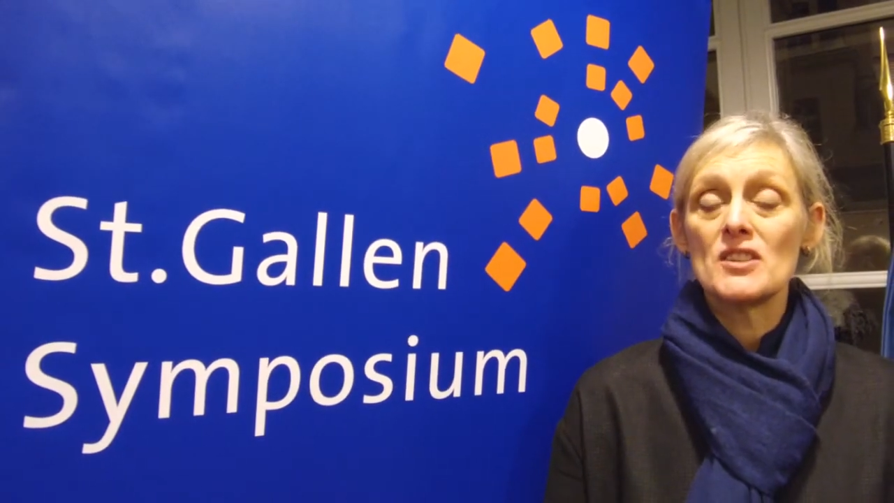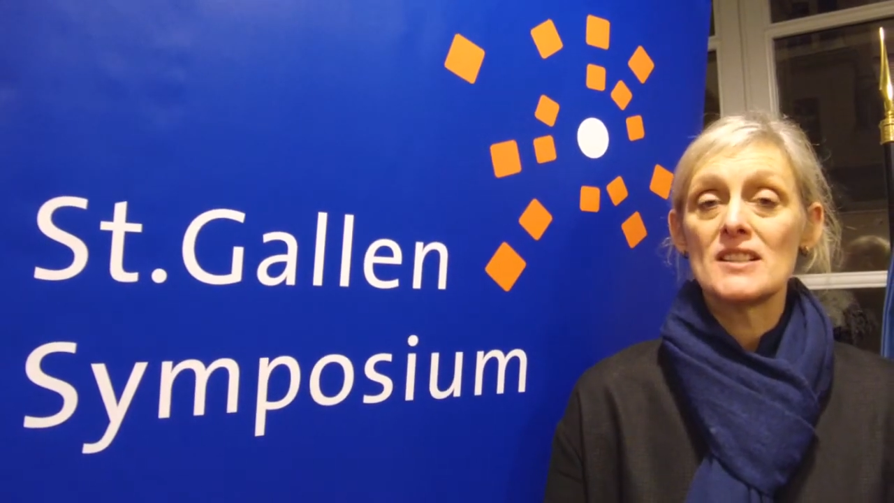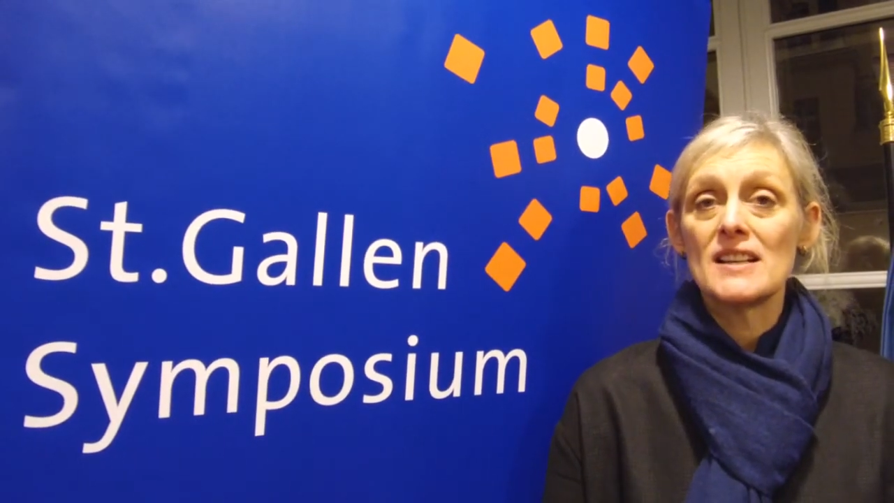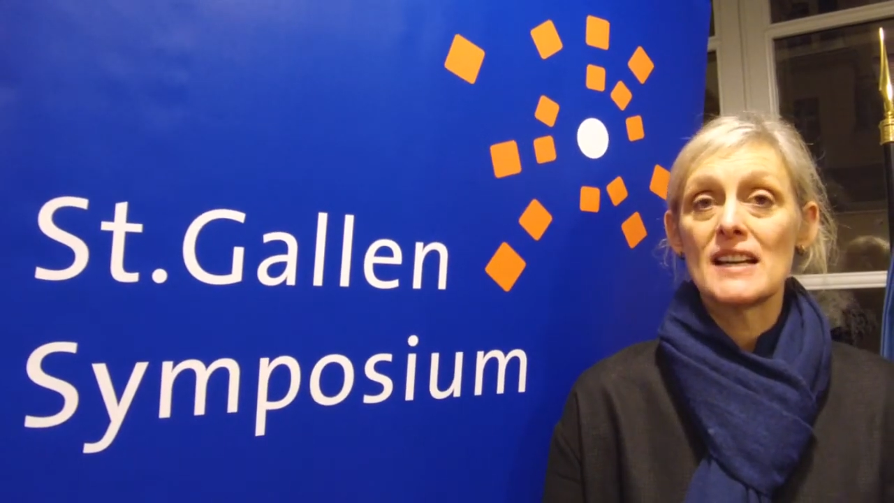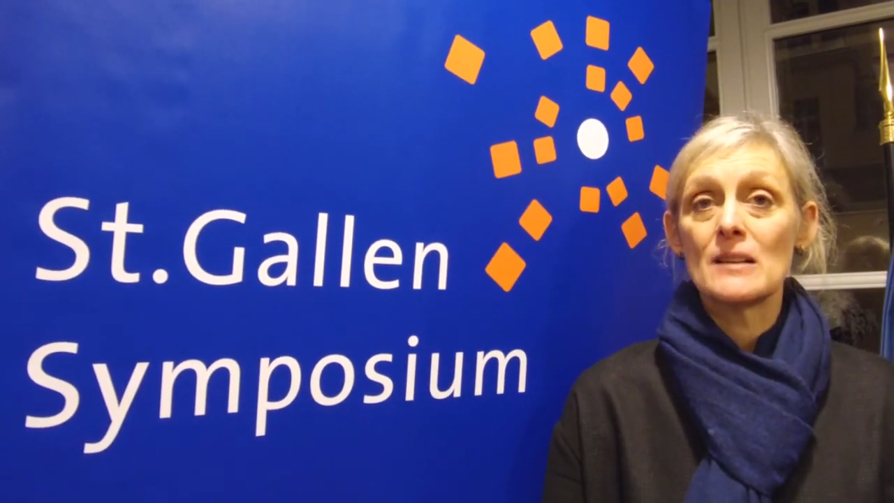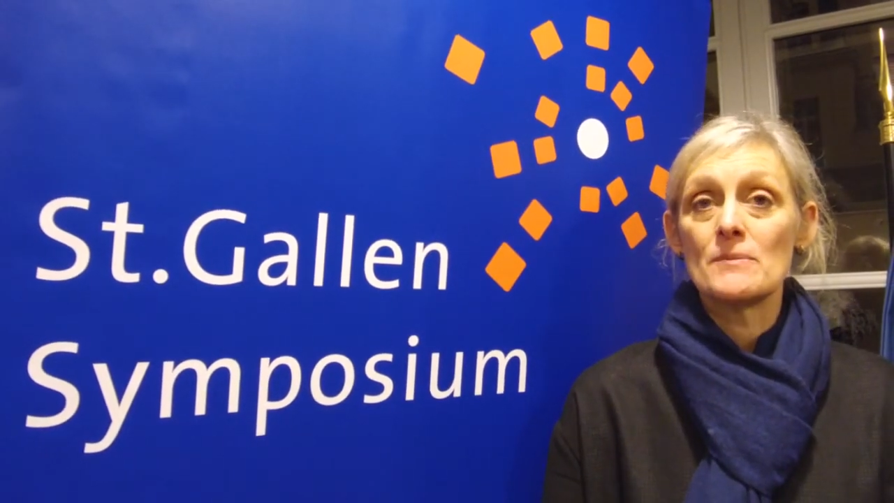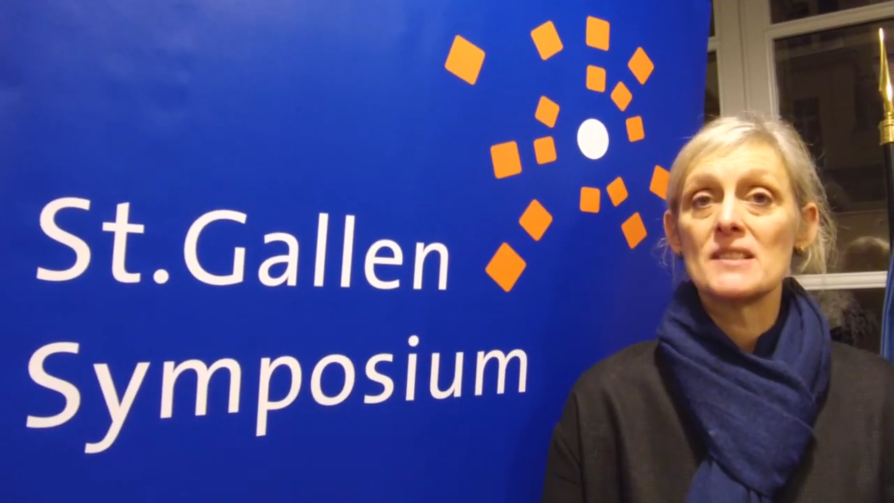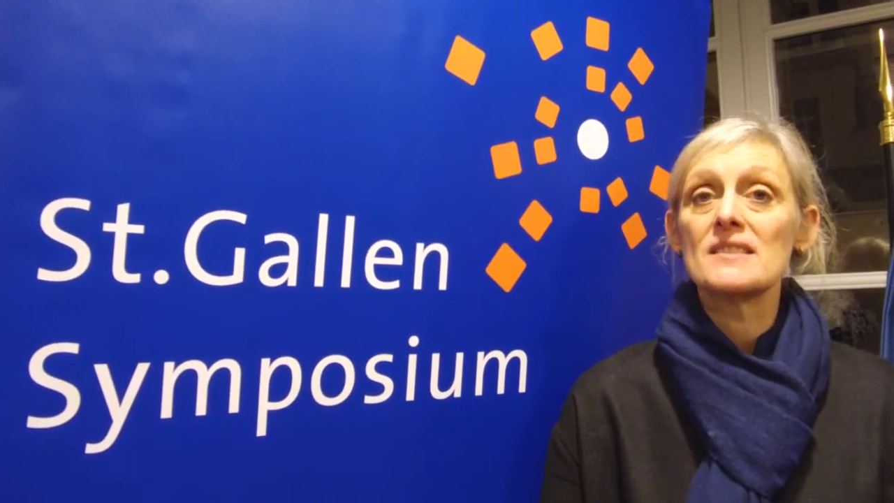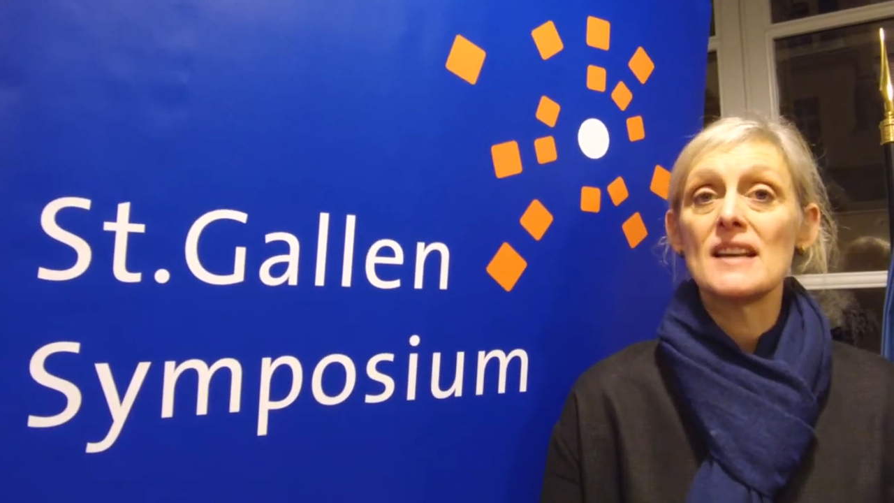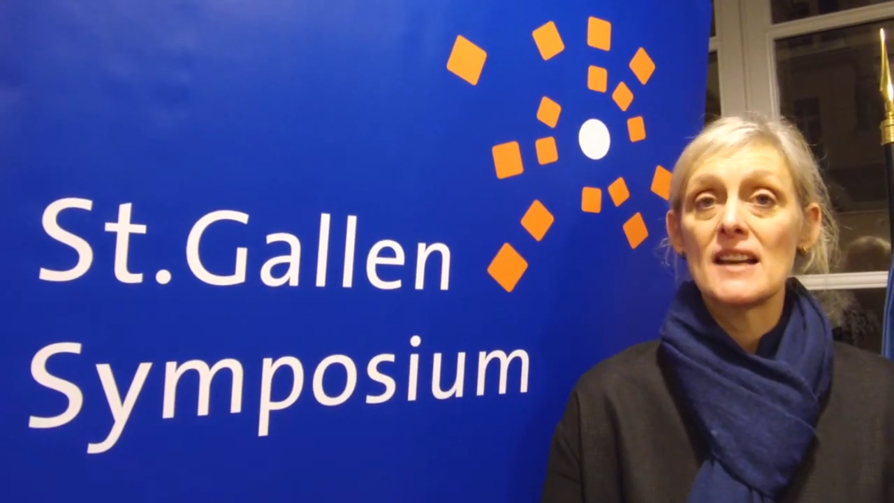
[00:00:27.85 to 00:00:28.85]

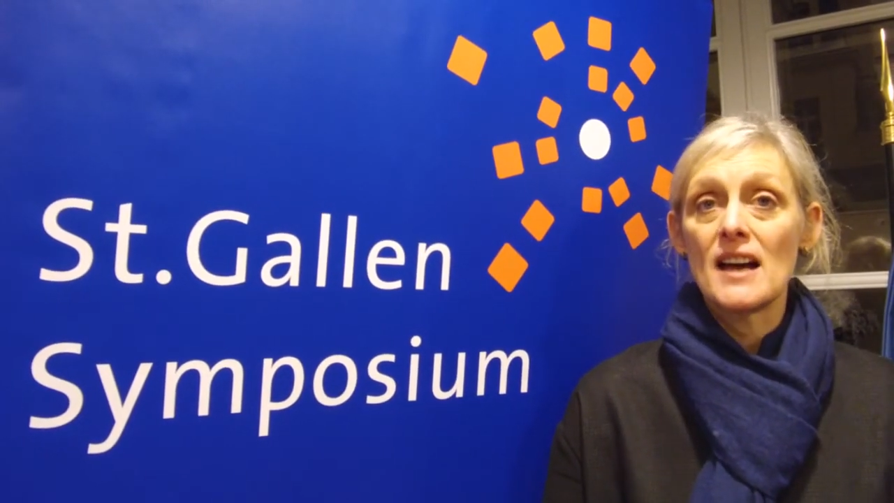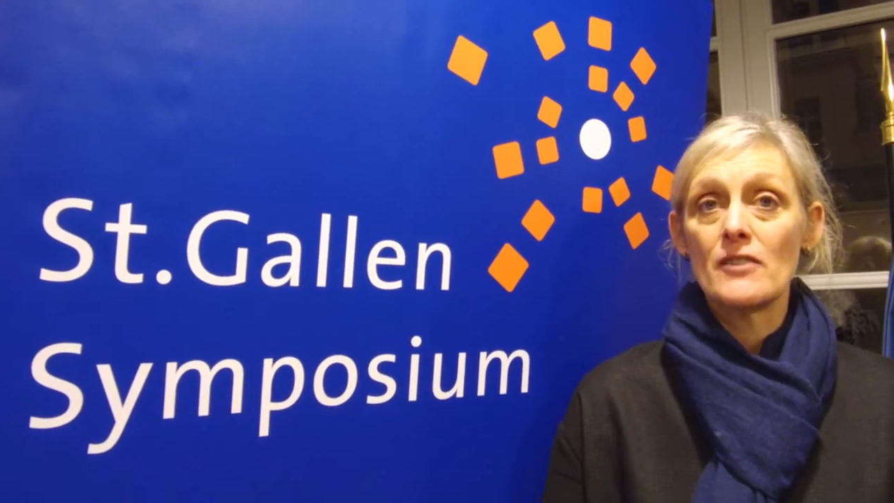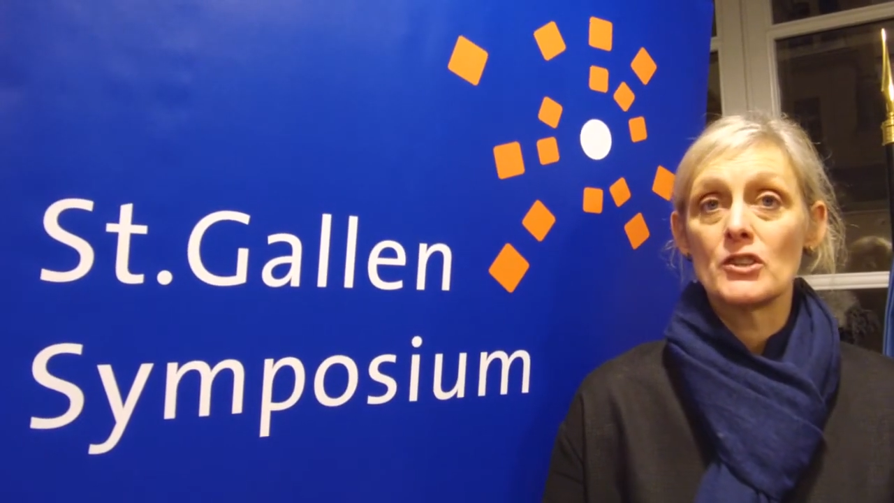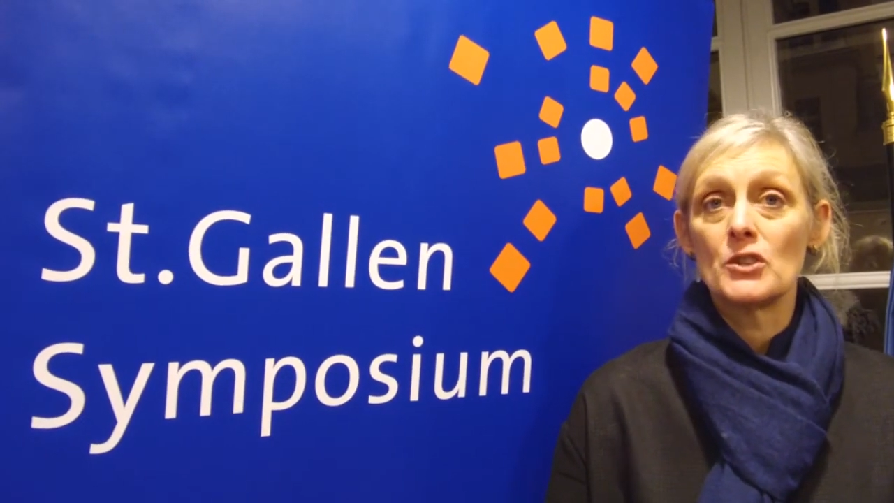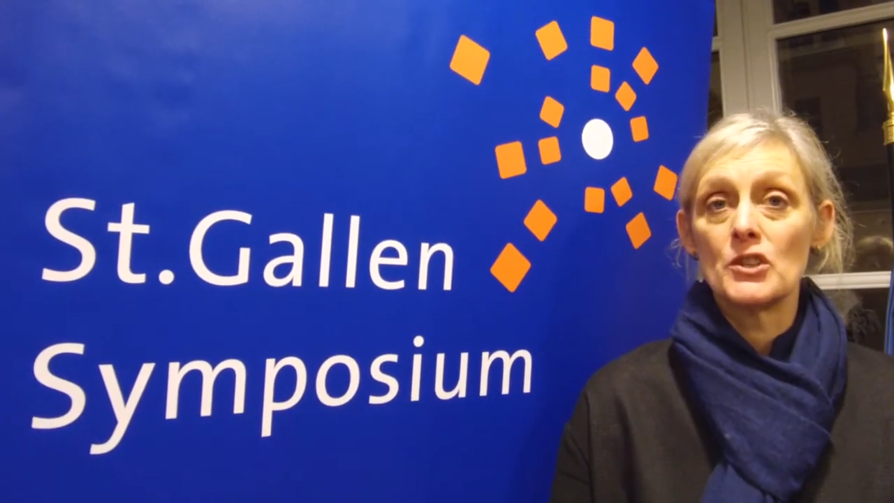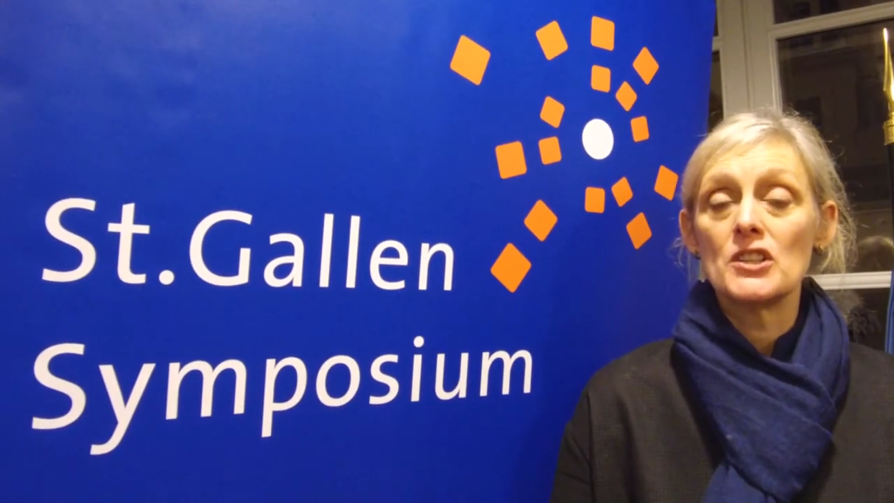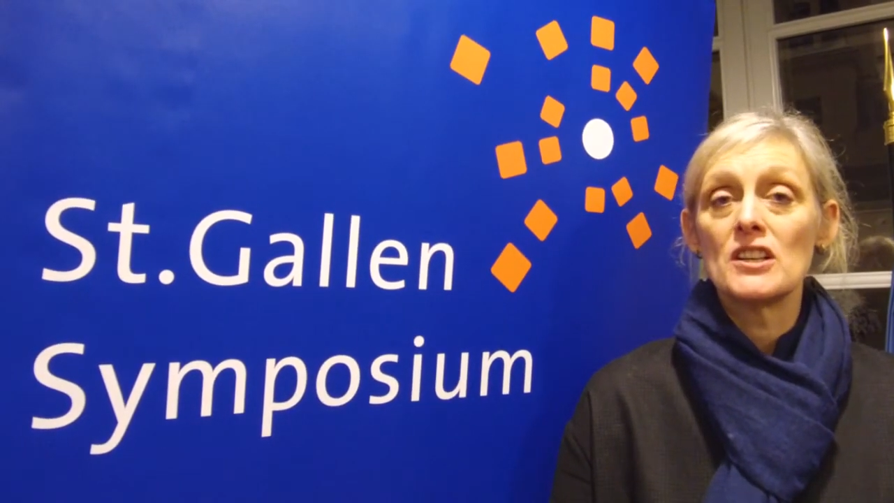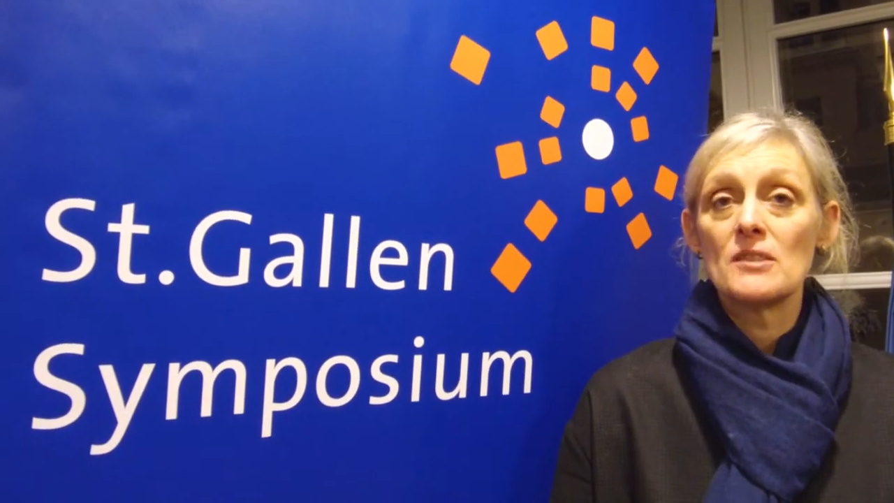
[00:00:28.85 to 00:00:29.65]
entitlements, and have a good